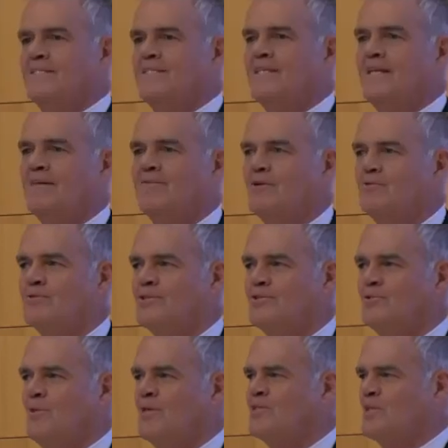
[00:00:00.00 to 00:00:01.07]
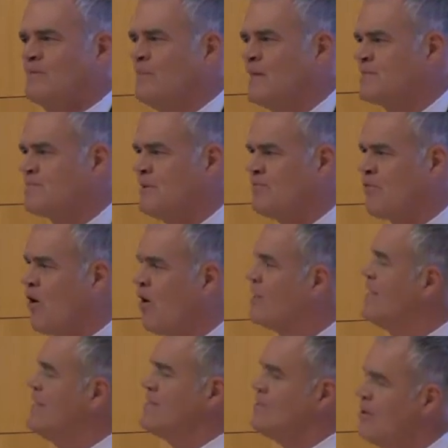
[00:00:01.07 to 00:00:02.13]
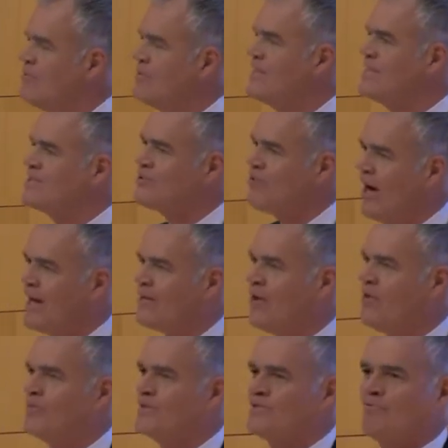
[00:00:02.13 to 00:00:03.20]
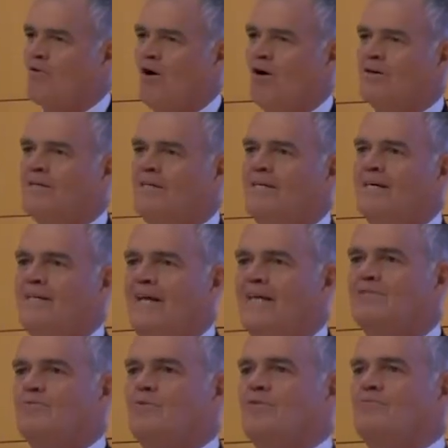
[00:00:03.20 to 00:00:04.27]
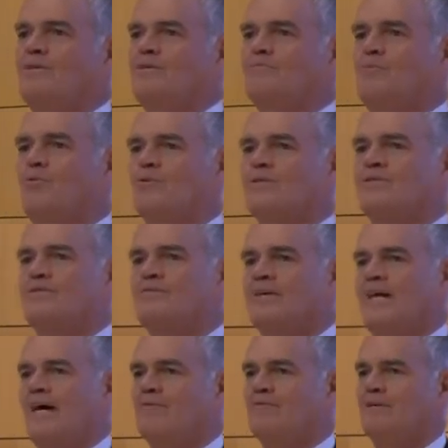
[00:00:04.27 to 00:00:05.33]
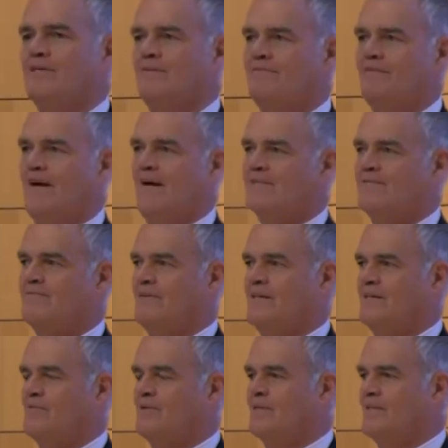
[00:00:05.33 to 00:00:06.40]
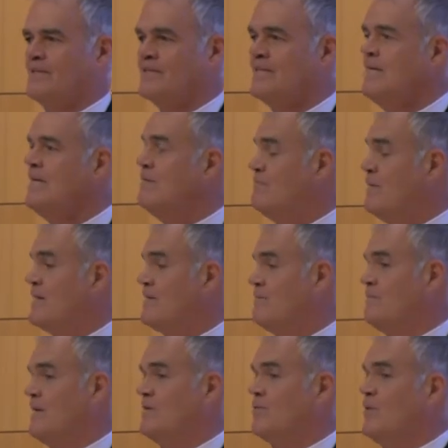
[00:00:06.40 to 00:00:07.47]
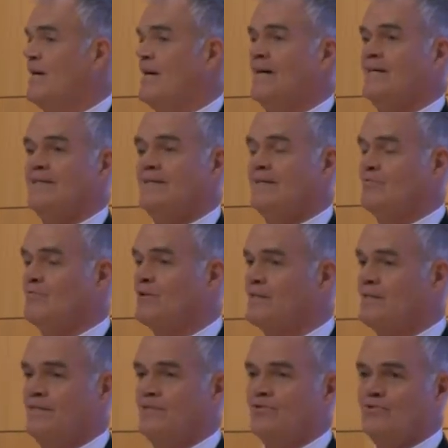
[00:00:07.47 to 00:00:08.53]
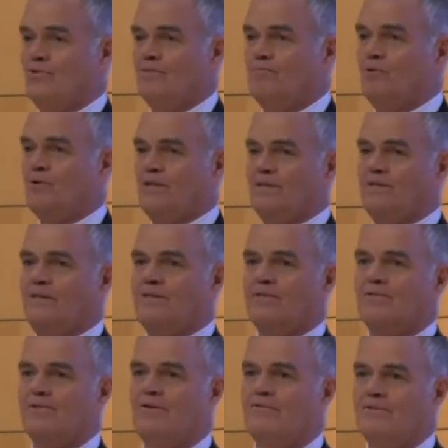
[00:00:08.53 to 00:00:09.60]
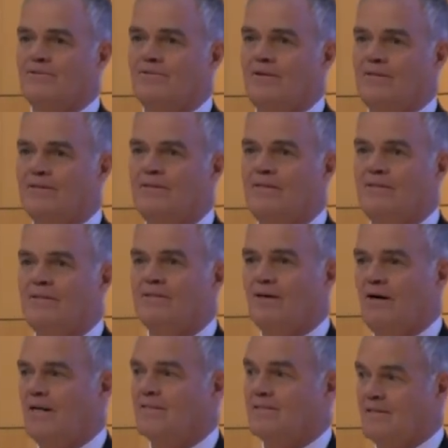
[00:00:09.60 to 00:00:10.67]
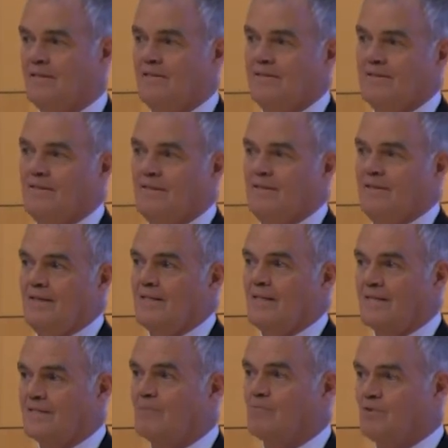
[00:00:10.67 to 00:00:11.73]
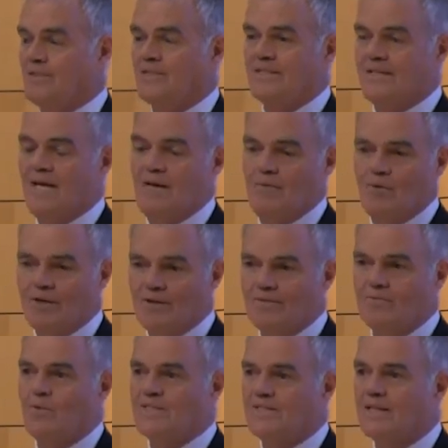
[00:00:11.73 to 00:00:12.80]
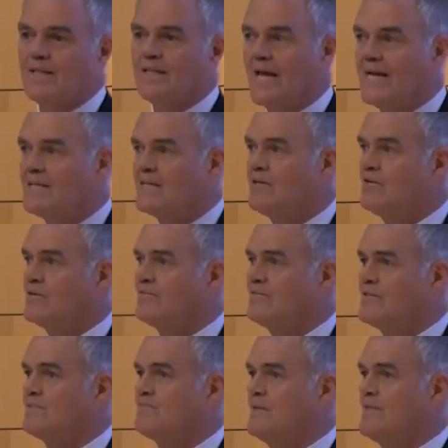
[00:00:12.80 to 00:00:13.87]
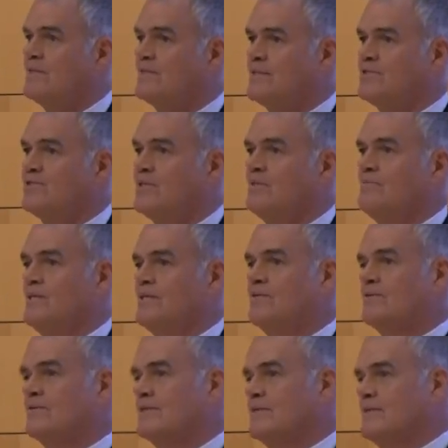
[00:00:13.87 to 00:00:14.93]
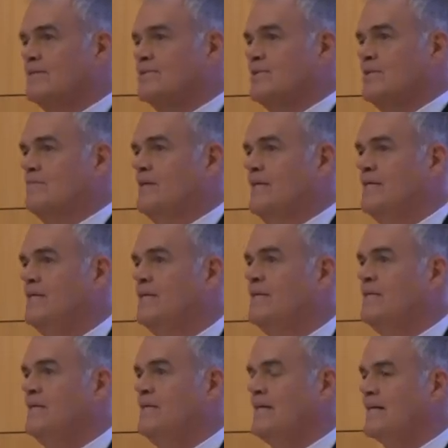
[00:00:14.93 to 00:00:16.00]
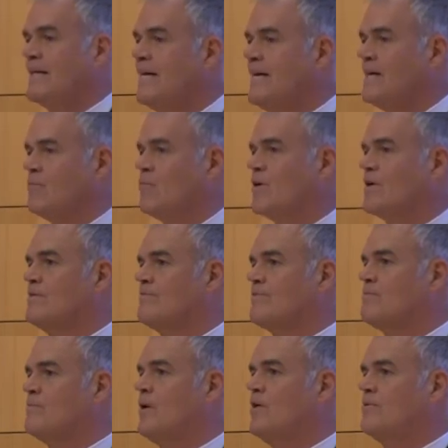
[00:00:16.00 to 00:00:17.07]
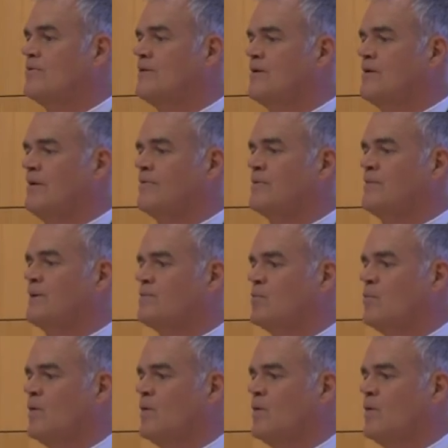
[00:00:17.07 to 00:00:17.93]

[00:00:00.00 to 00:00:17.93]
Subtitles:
It's an ethical situation, it must be wrong. No, it's not always wrong. And that's of the importance of gathering the facts and find out what it is. By the way, I really enjoyed putting the consultants on the hot seat and let them really say, what's the likelihood of this being legitimate or illegitimate? And again, working for Paul O'Neill, I remember